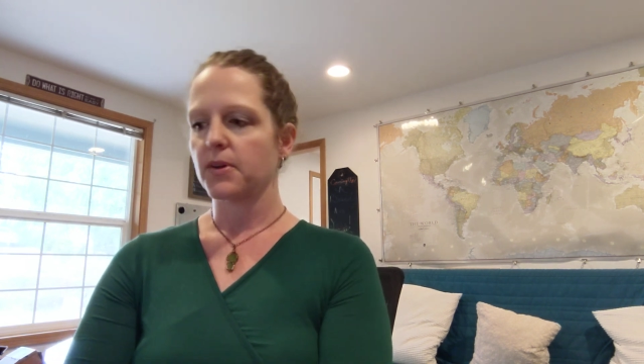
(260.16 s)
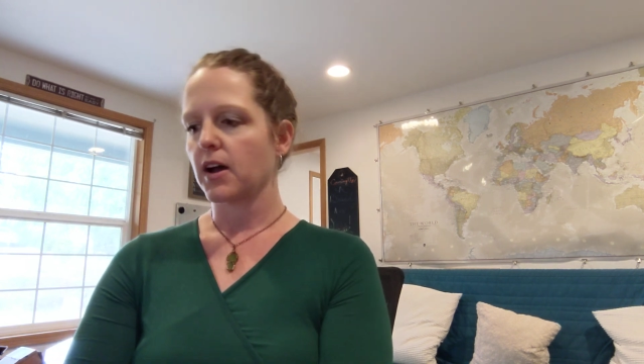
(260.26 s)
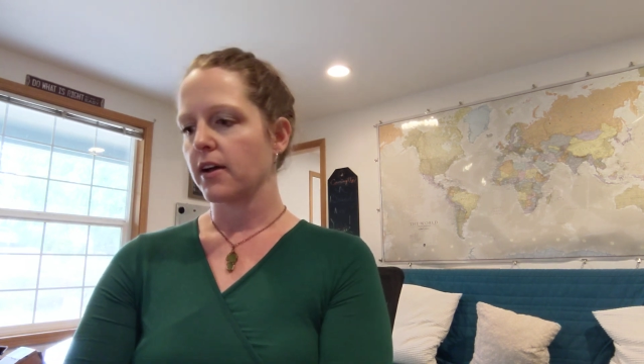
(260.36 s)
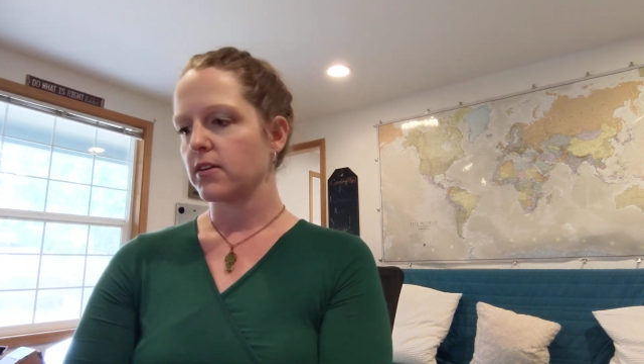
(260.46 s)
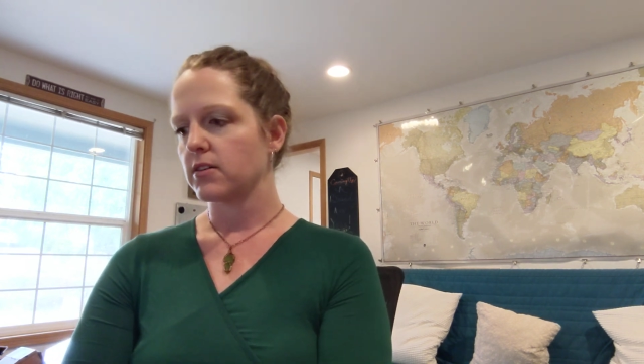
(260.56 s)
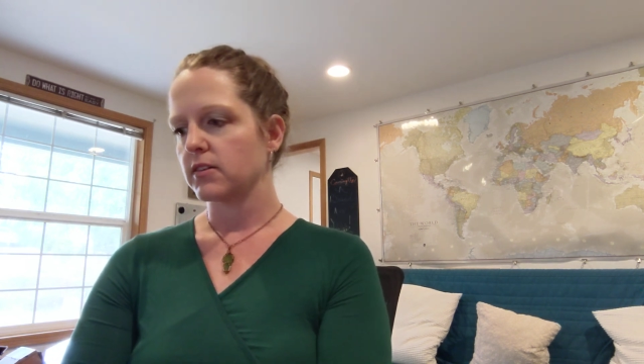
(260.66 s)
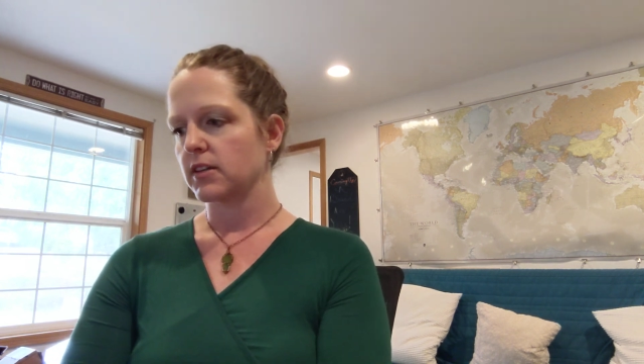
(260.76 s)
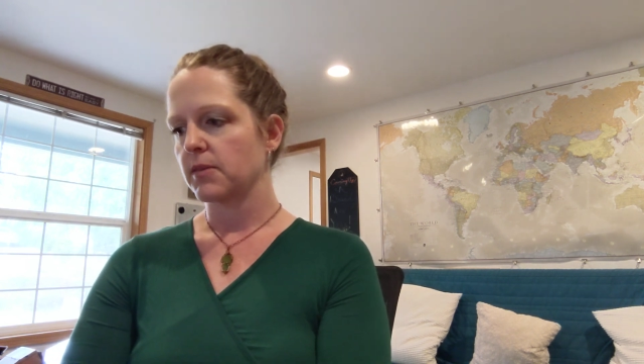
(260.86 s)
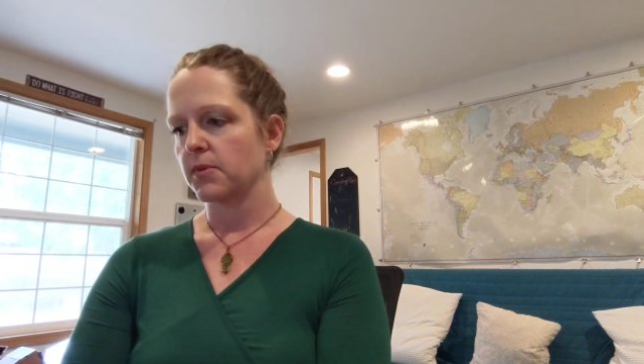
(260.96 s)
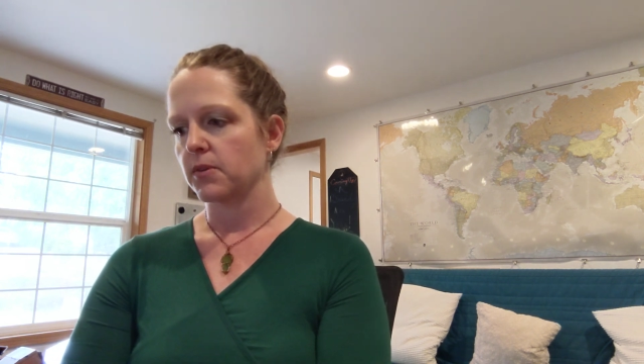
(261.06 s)
eye on,
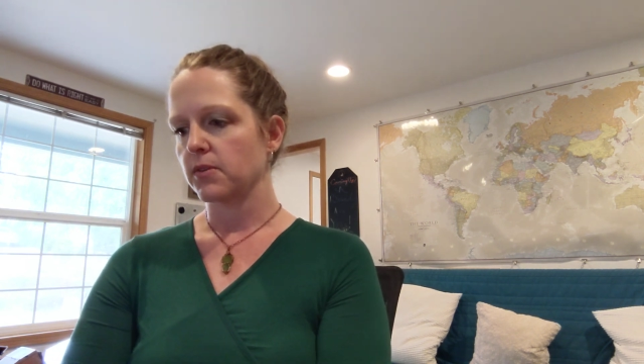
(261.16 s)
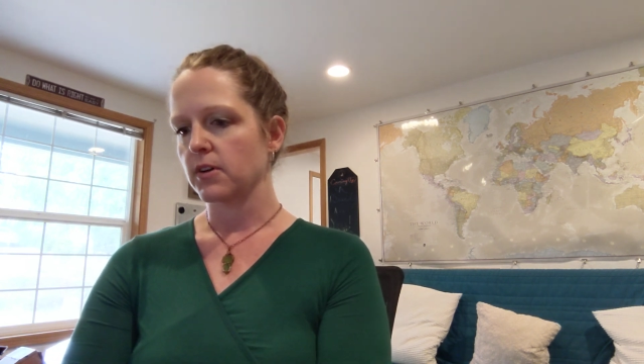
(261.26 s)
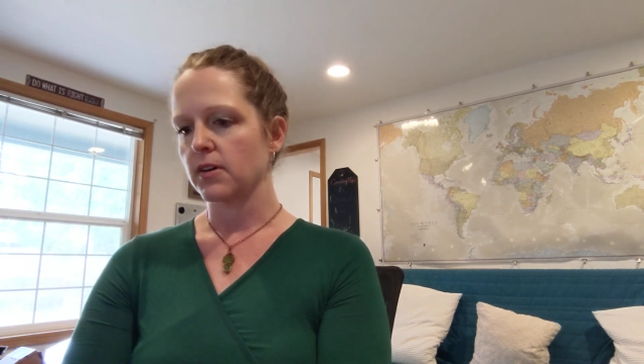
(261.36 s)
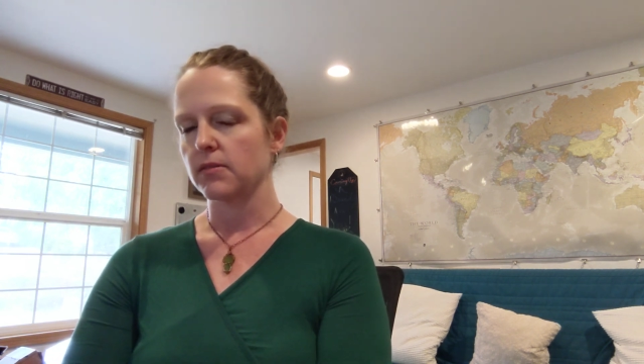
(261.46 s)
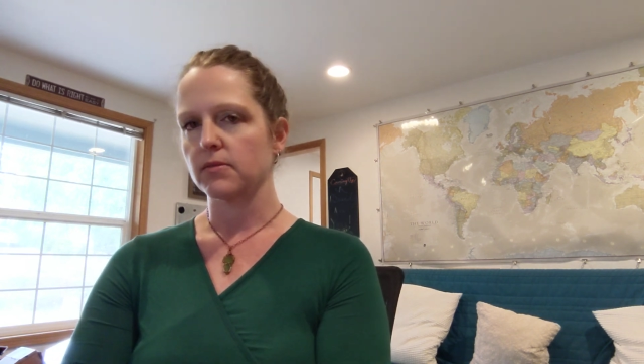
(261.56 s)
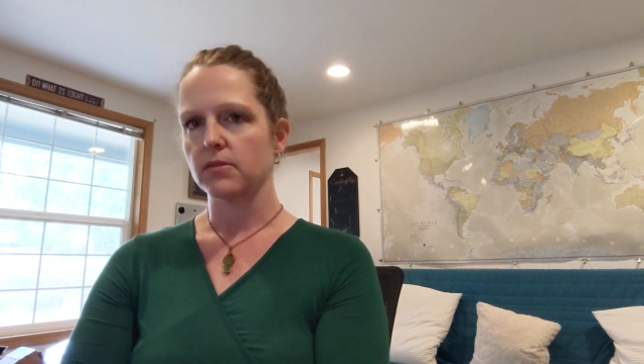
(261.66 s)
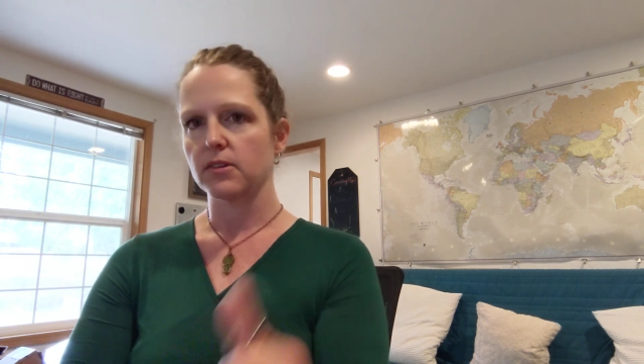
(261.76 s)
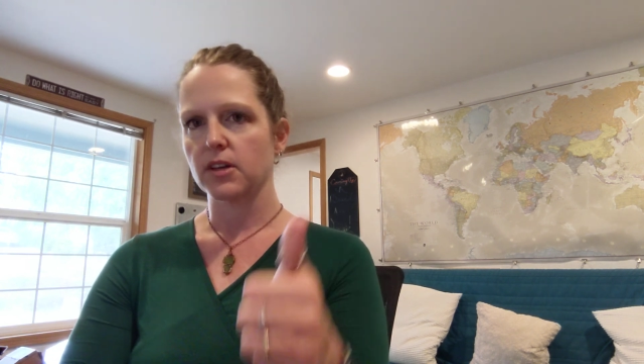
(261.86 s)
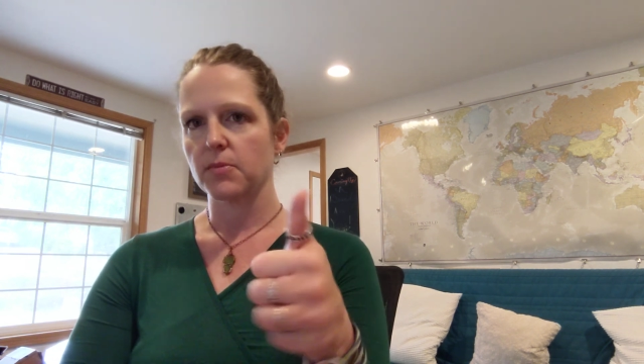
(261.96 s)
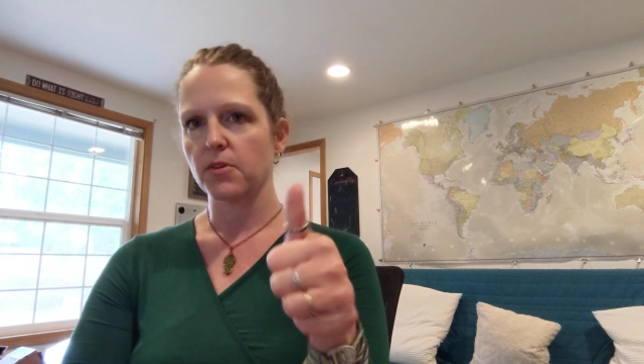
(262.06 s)
keep your
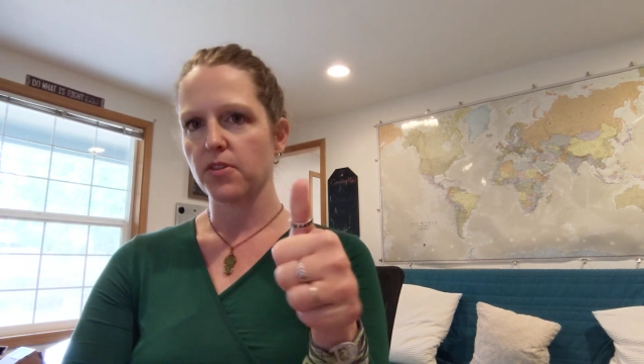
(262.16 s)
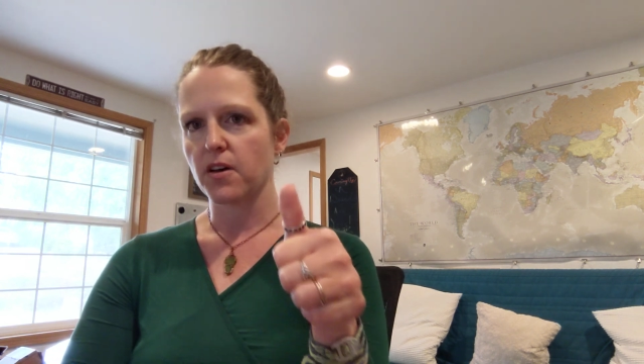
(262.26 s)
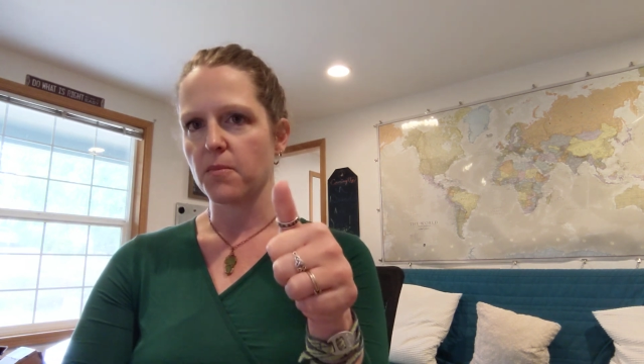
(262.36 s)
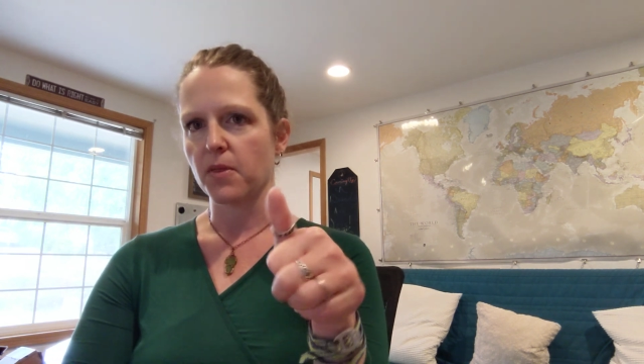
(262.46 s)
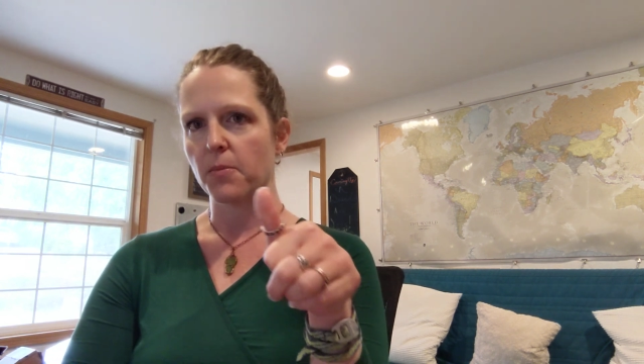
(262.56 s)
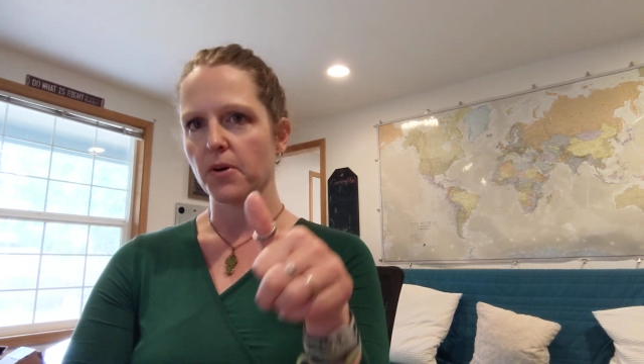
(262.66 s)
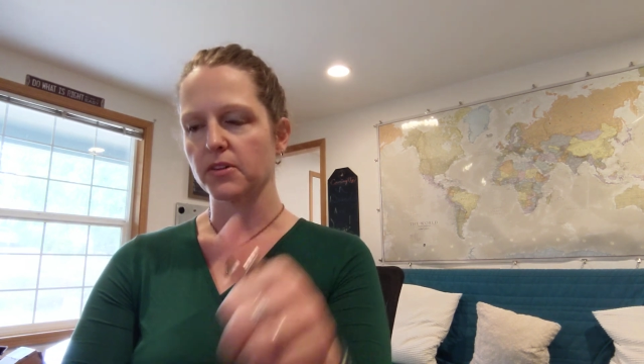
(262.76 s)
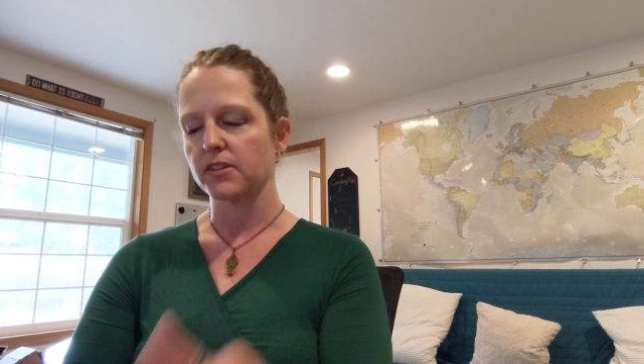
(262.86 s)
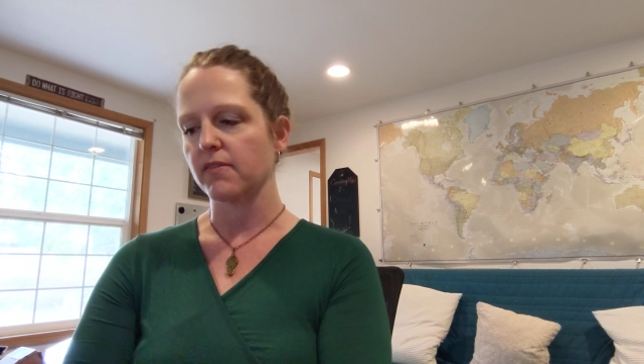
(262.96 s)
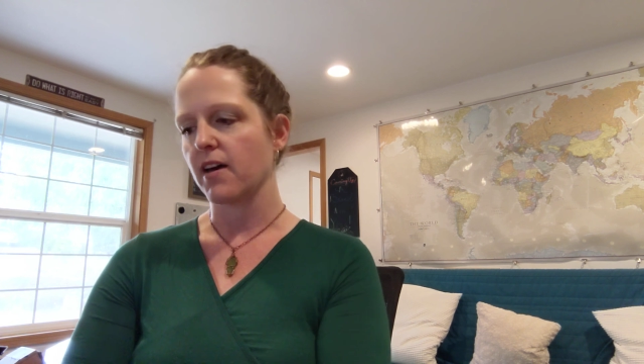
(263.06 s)
thumb on the
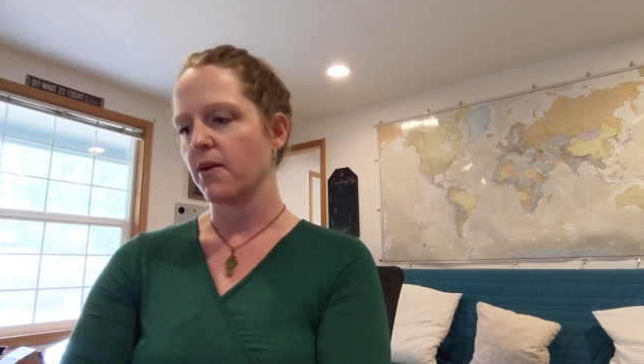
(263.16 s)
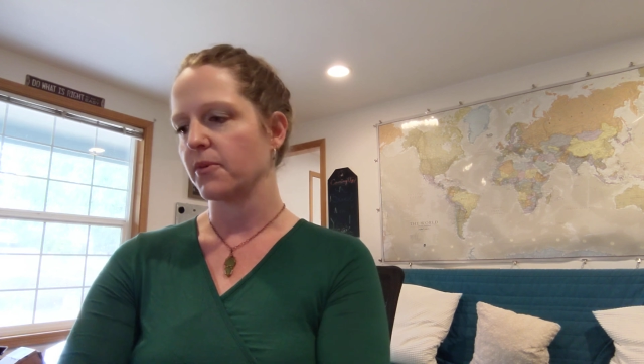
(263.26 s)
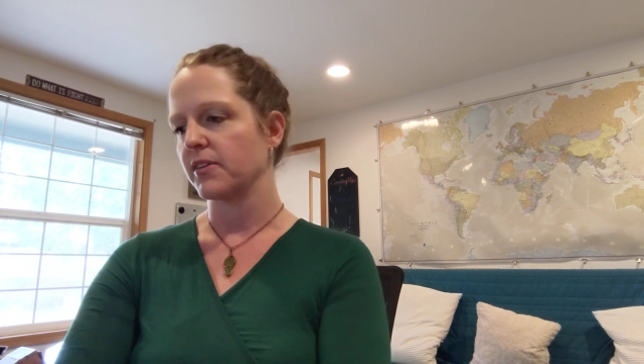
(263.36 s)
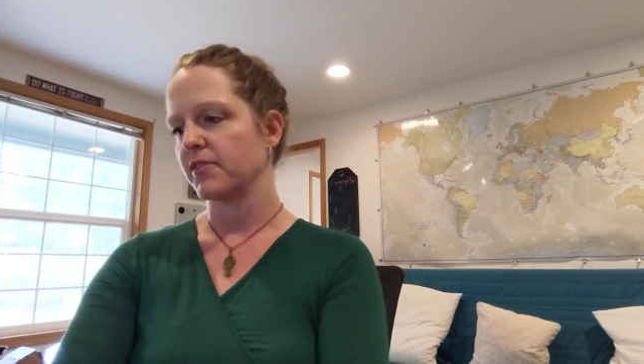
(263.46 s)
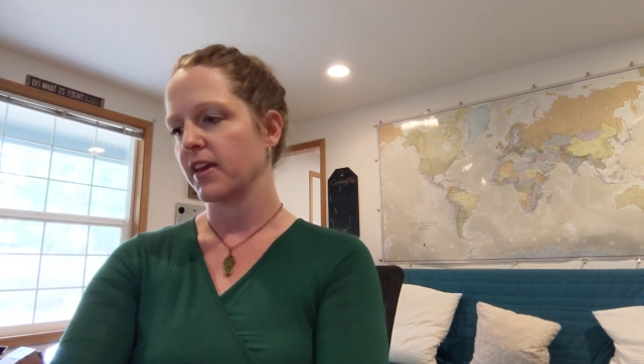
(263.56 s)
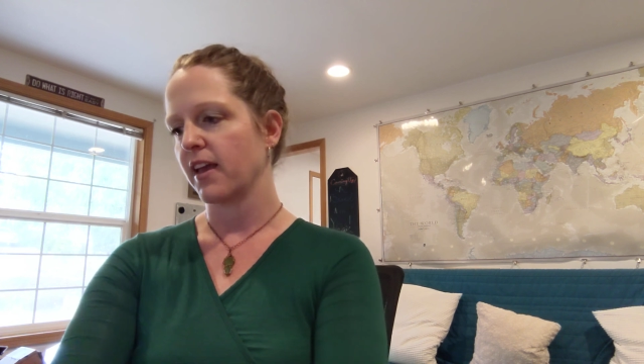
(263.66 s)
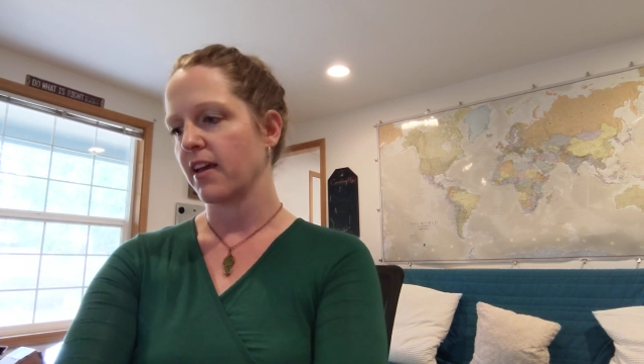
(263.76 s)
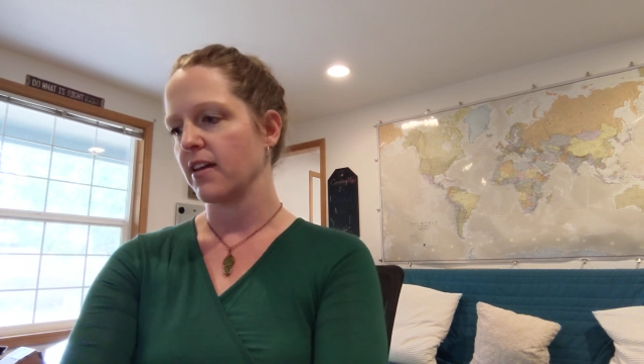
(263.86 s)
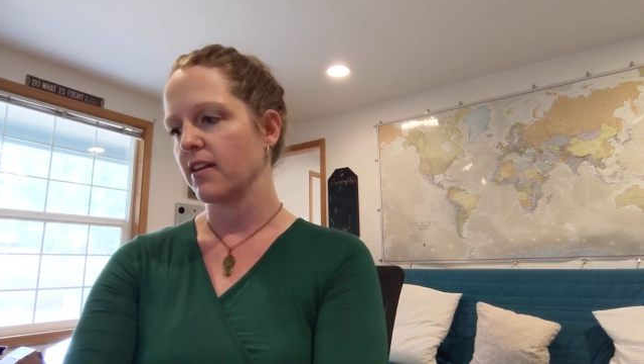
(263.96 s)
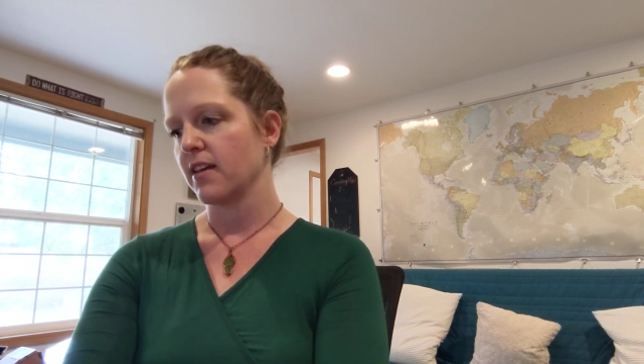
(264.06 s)
pulse of that one if you
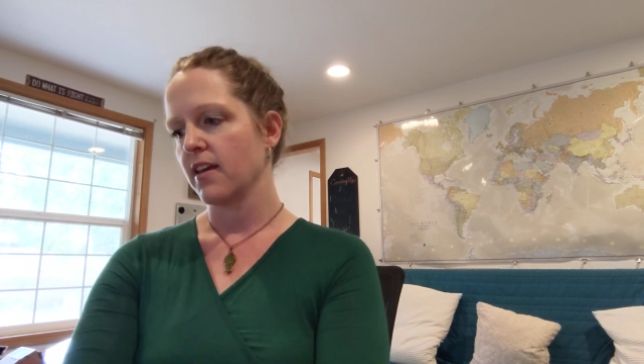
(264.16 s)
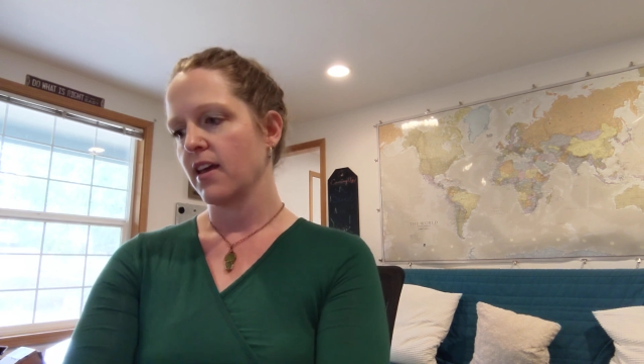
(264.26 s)
can.